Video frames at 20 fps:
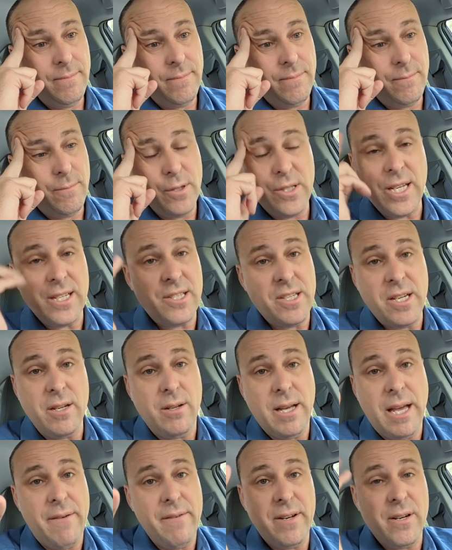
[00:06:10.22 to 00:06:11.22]
which I
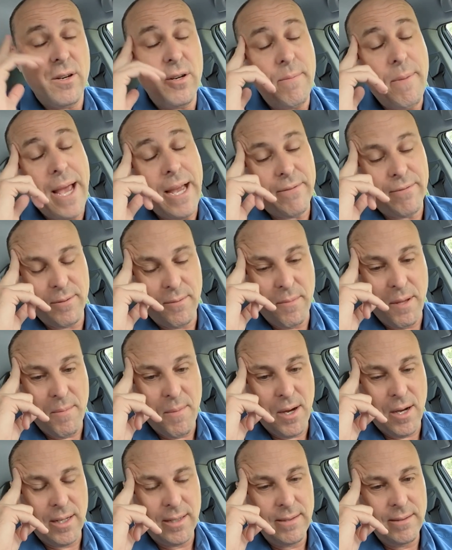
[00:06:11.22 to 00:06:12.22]
still haven't heard back from
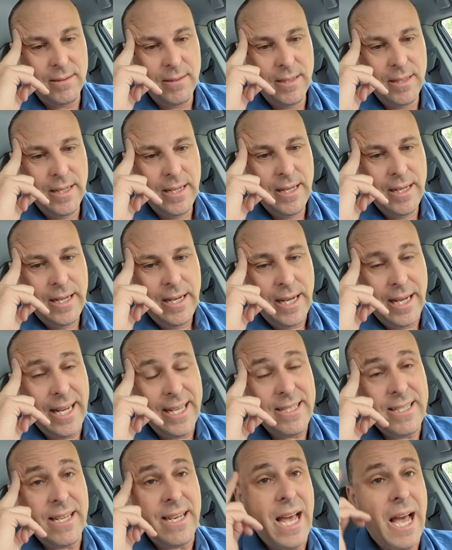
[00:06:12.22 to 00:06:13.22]
them on. And
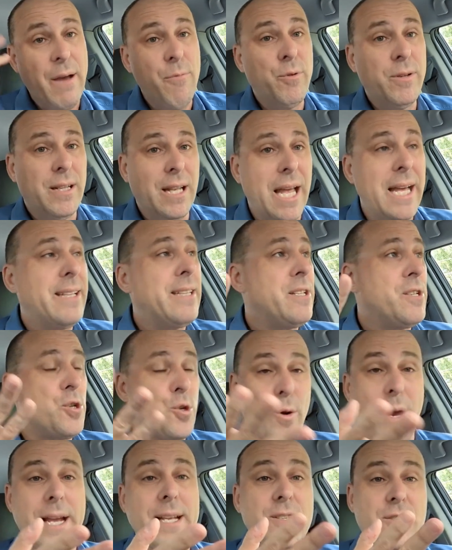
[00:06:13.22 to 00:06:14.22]
I said, I would like the
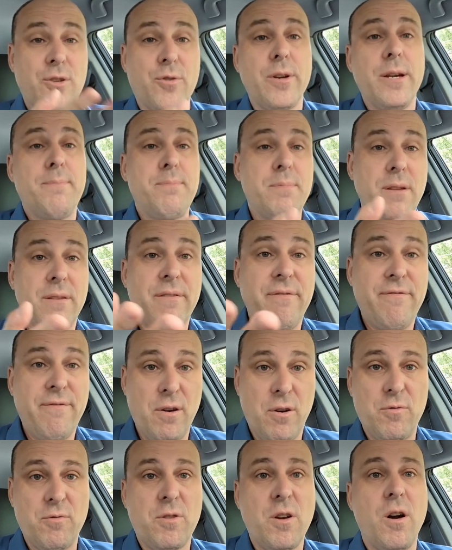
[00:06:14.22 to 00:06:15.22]
transcript of the
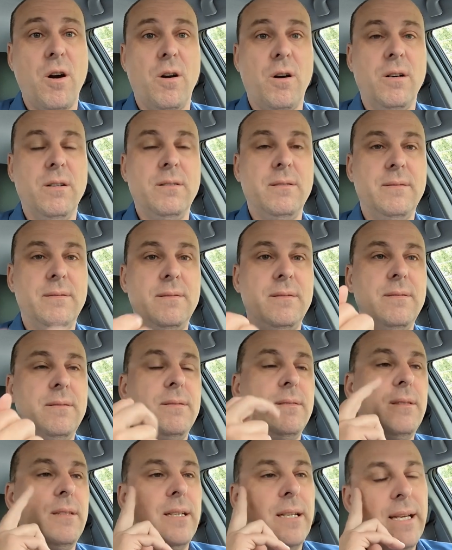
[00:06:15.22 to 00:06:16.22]
phone call.
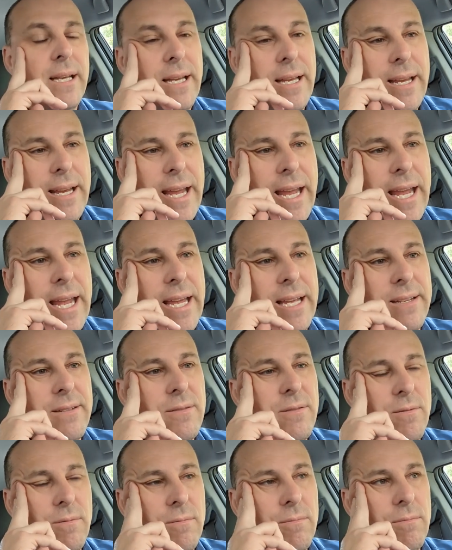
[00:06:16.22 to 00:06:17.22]

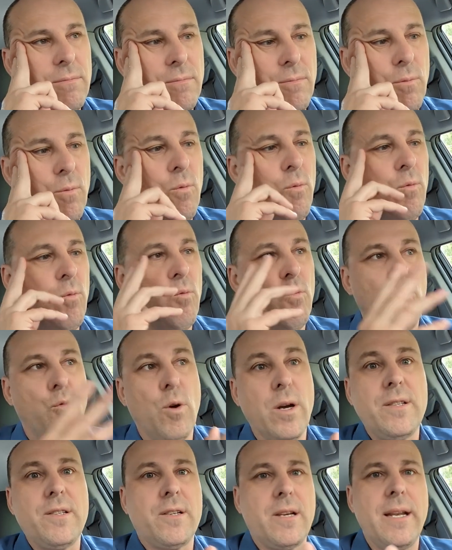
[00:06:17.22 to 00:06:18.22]
And
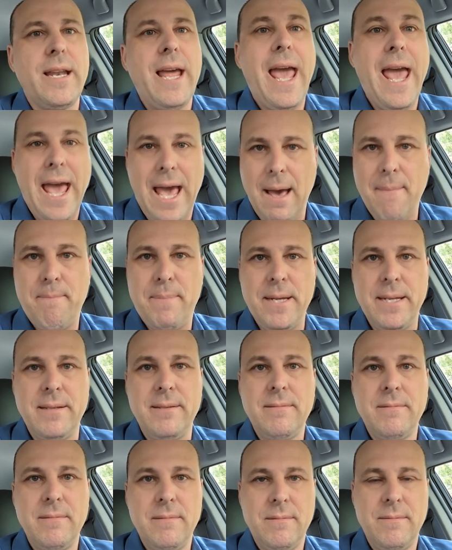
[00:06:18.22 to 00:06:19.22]
what's going to
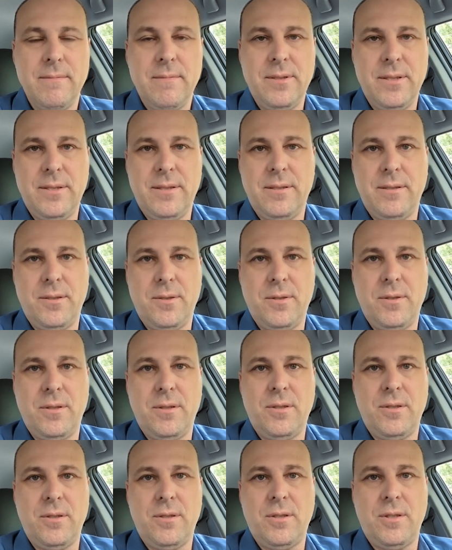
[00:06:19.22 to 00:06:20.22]
happen
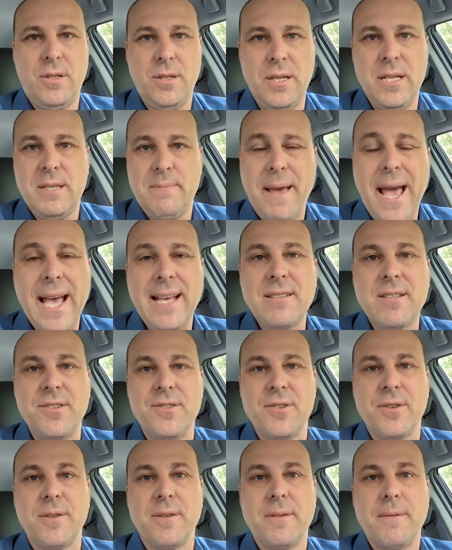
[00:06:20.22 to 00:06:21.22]
to this
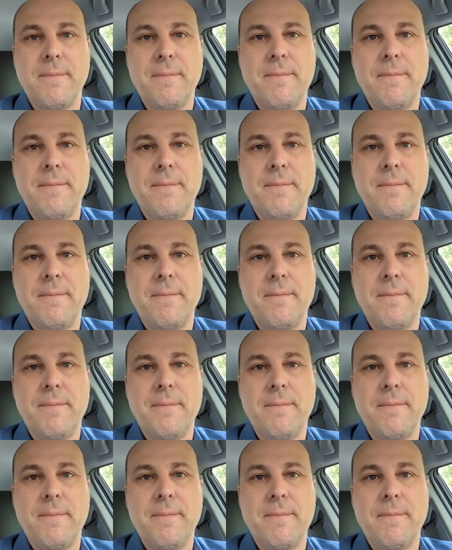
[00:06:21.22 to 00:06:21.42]
passenger?